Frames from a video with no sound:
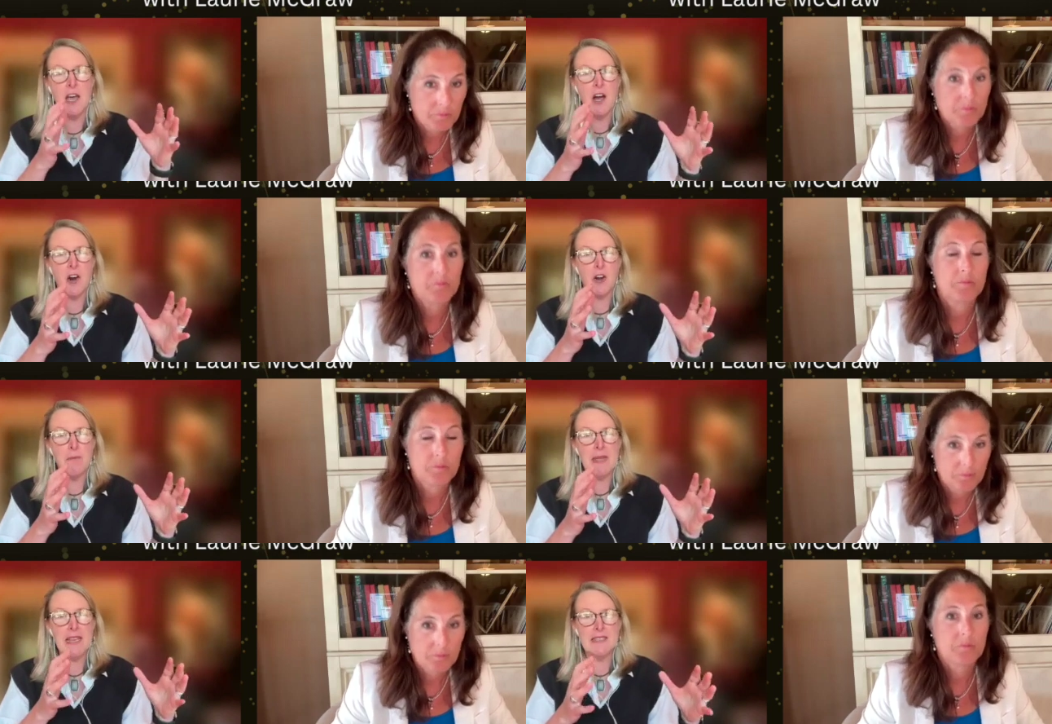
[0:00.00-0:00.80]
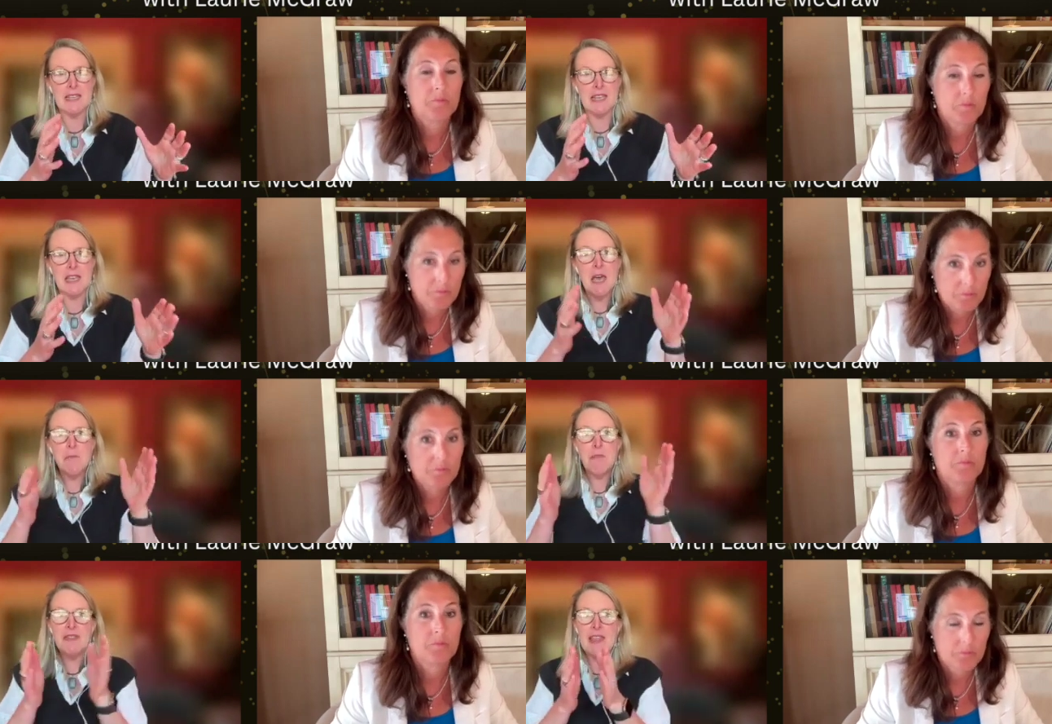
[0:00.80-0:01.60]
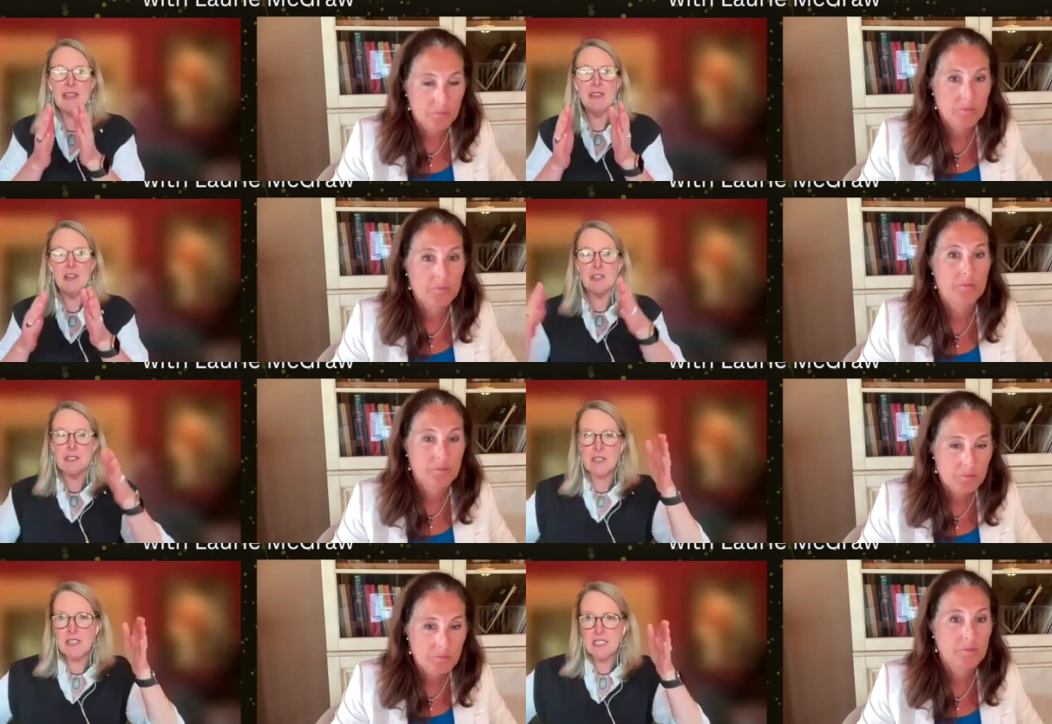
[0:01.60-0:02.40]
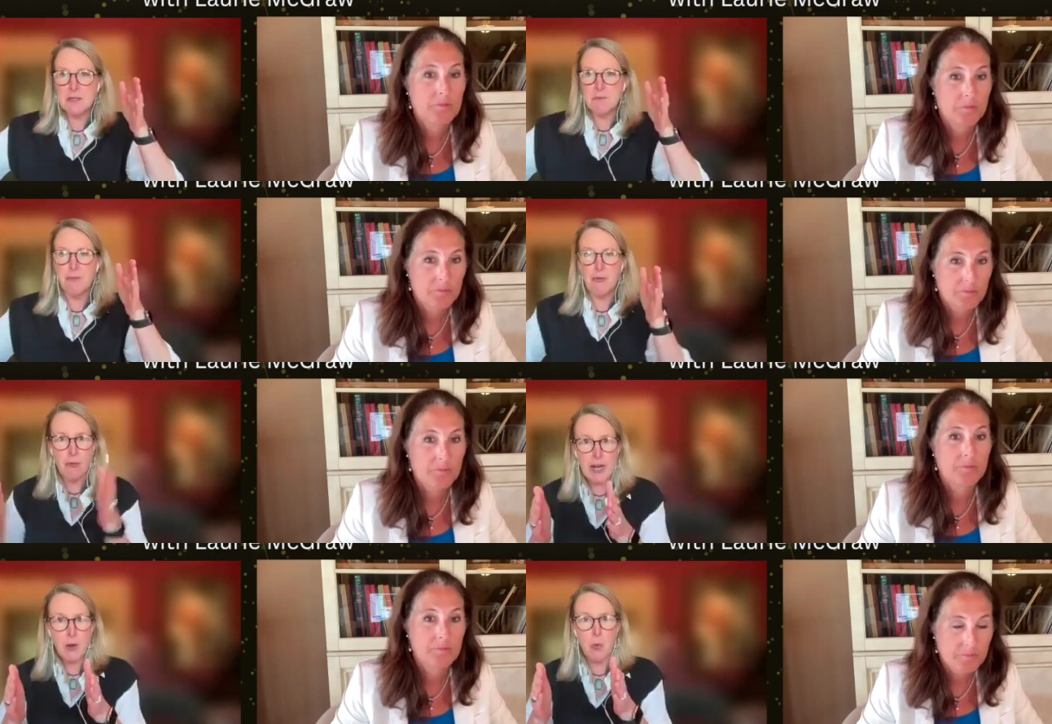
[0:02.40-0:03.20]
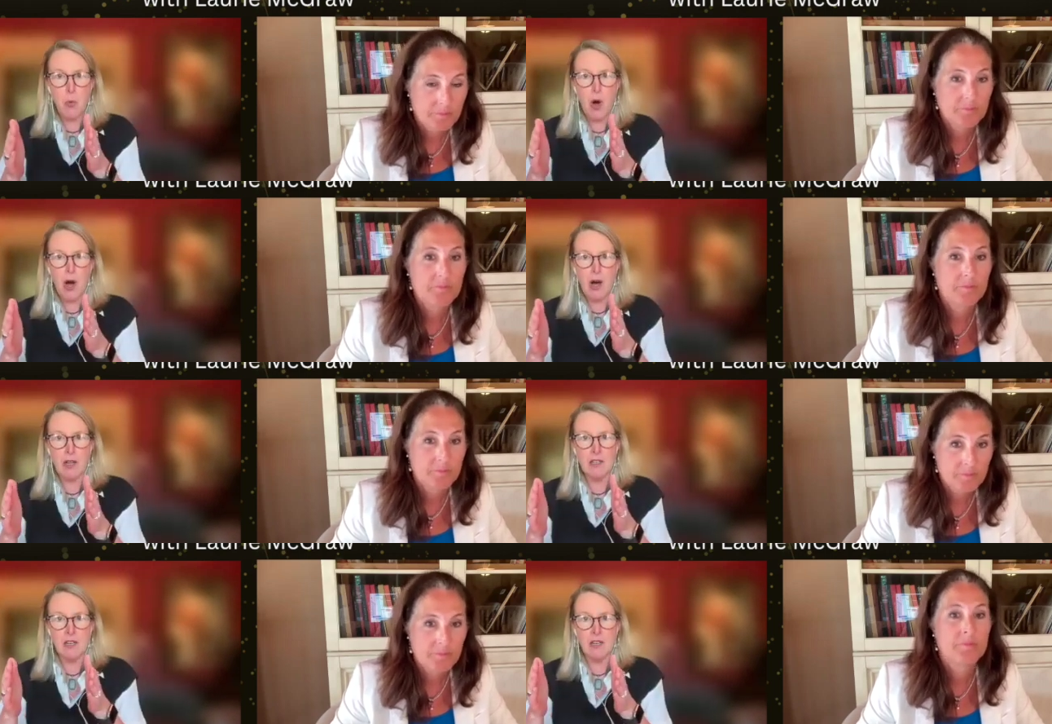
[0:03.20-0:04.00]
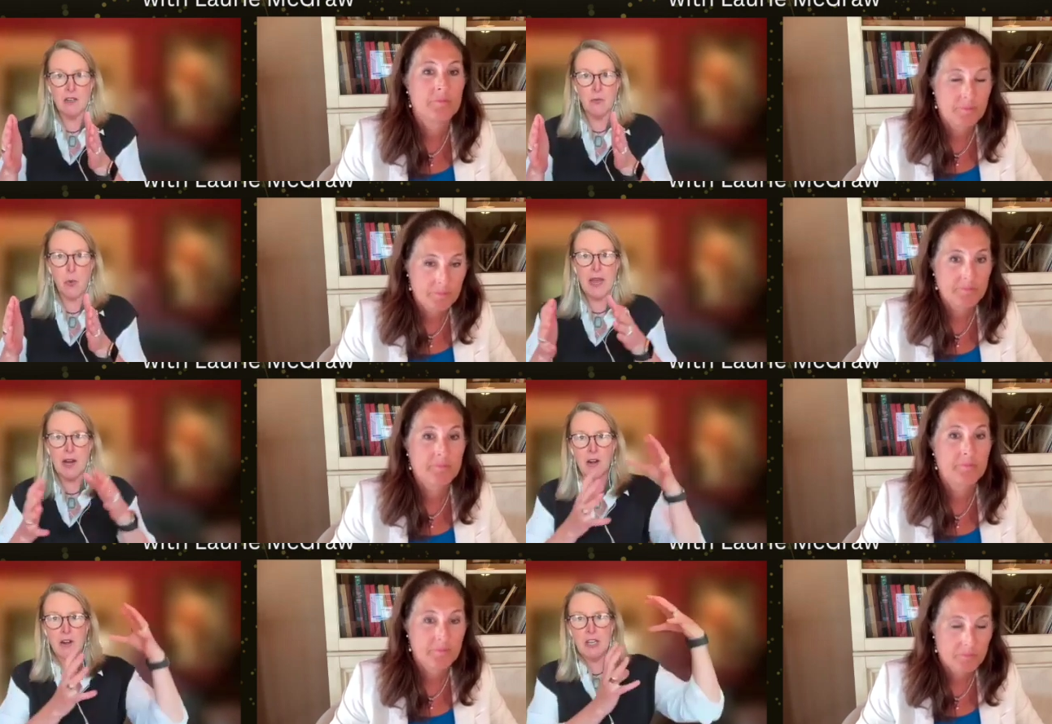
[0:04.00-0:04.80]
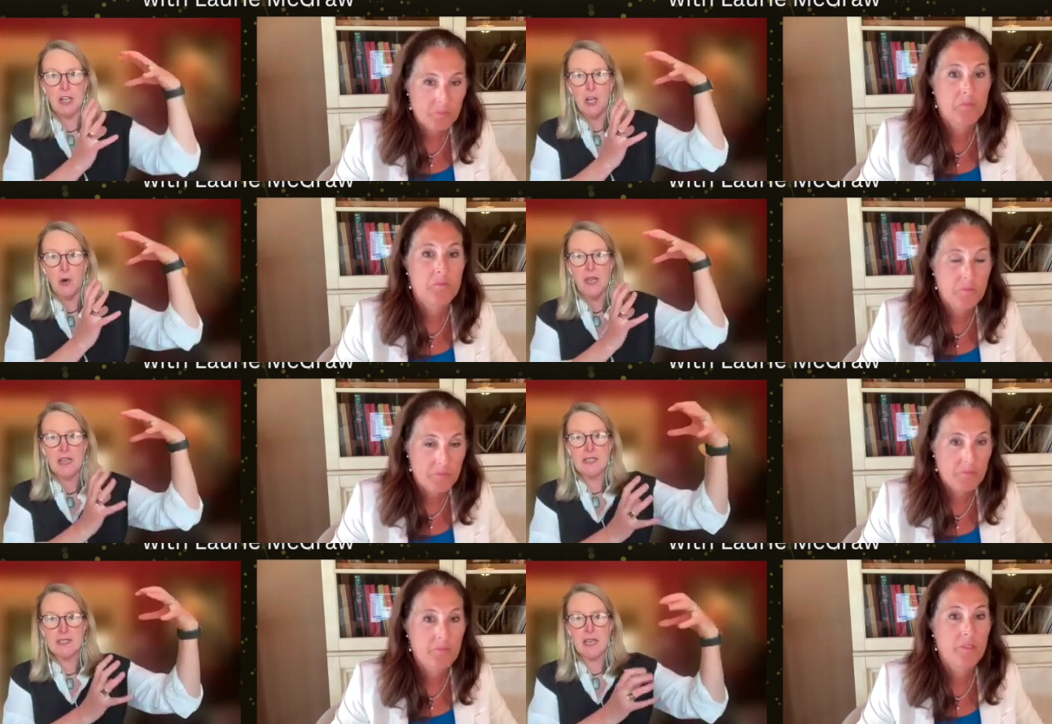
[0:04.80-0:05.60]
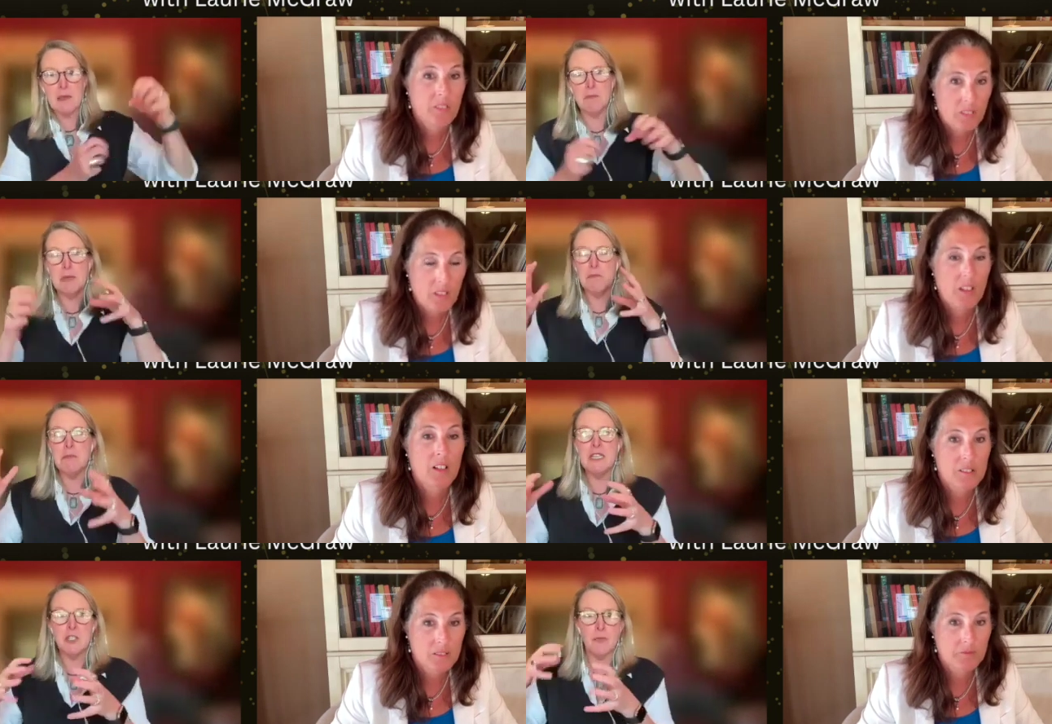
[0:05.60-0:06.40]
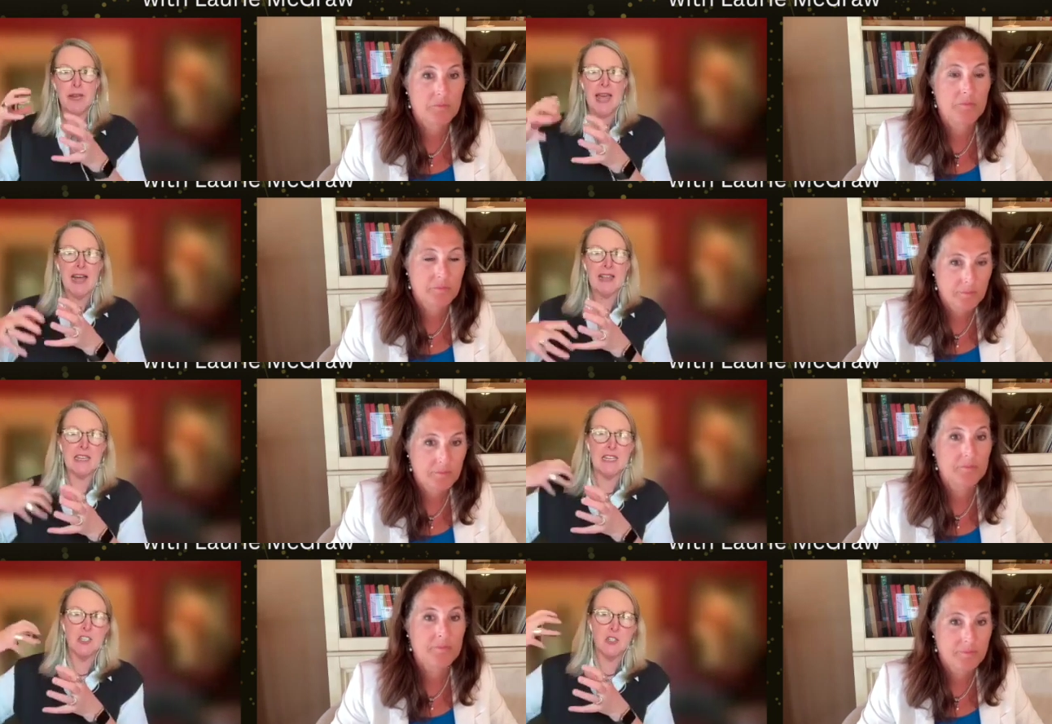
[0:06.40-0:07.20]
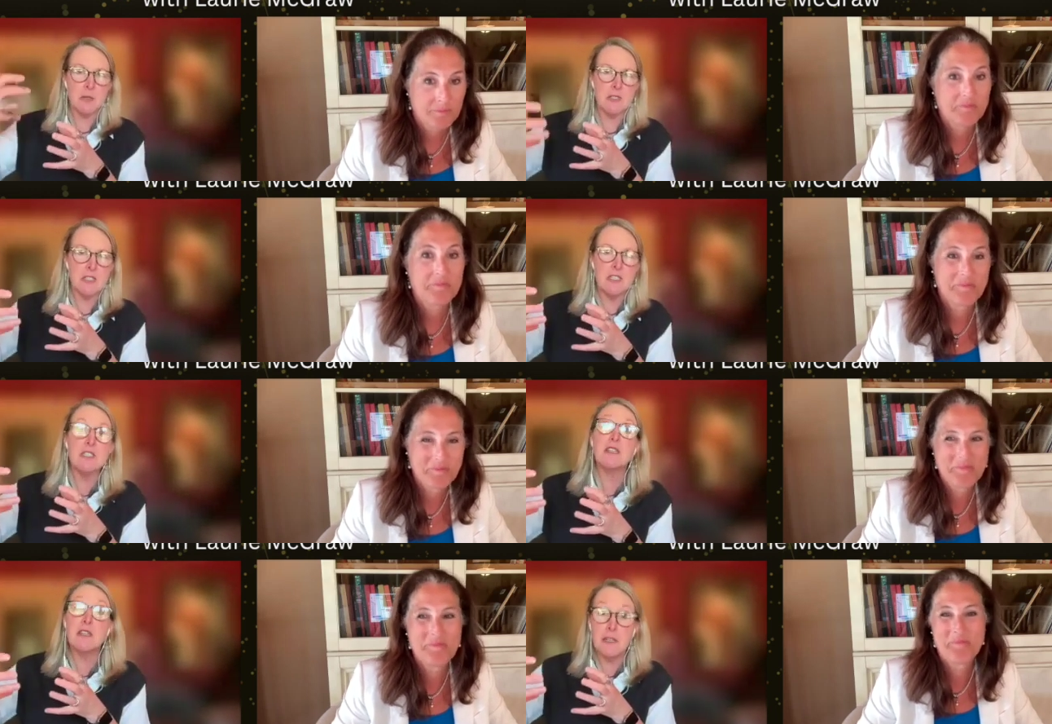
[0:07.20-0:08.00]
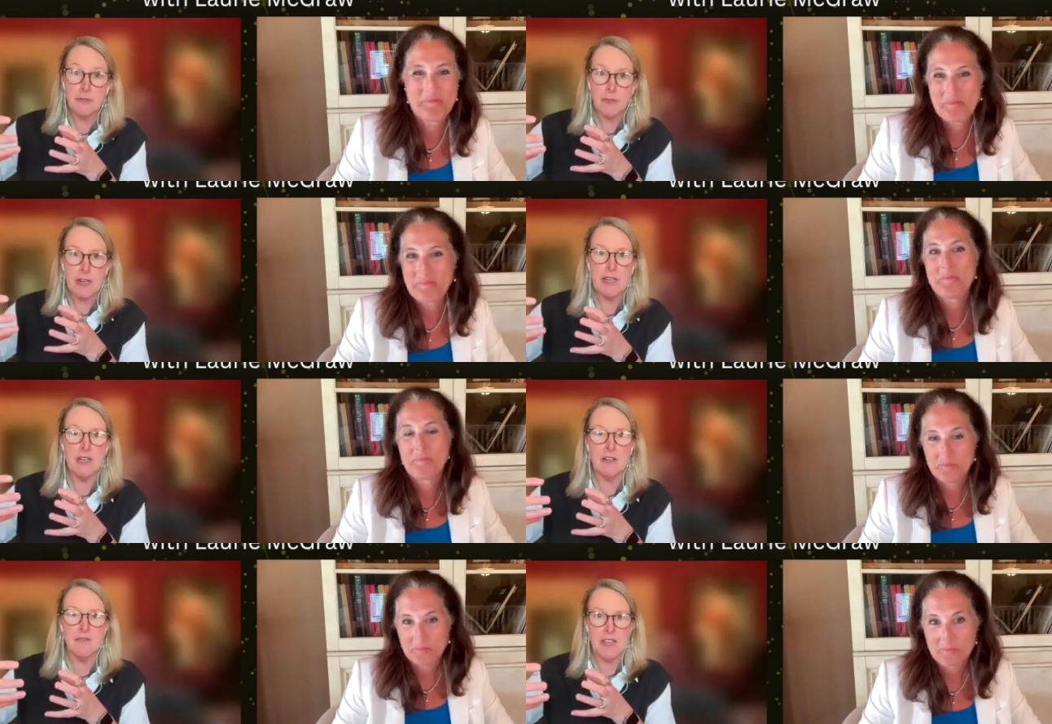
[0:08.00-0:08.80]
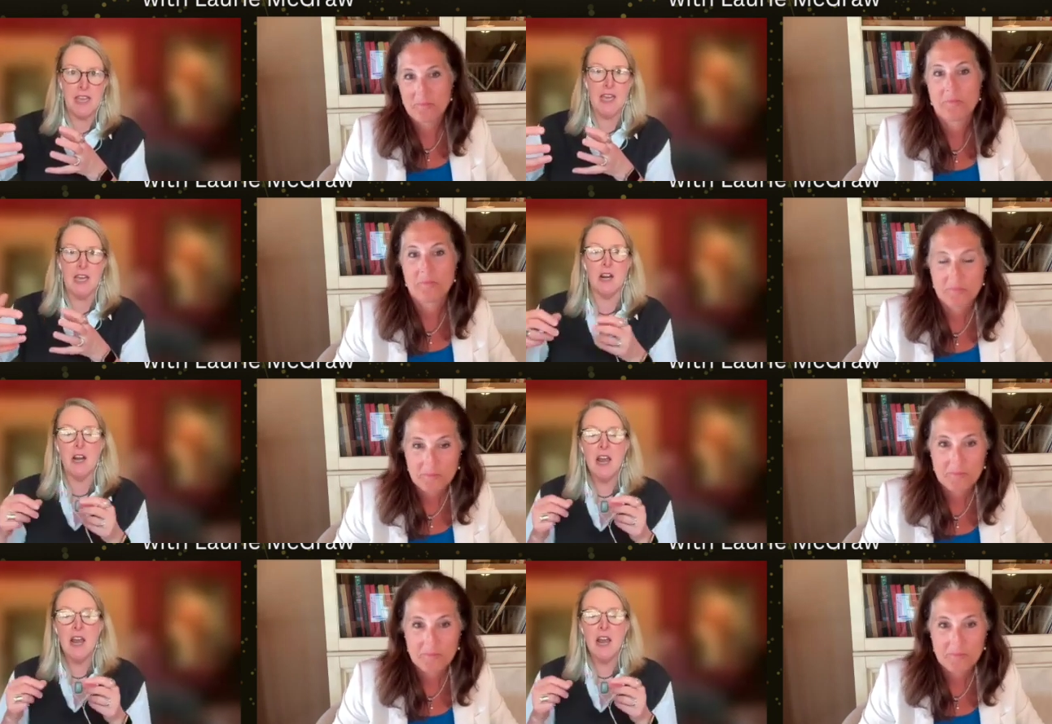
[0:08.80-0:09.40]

Speaker 1: are amazing. But then there's this brick wall of where, you know, excitement meets reality in terms of the delivery of care.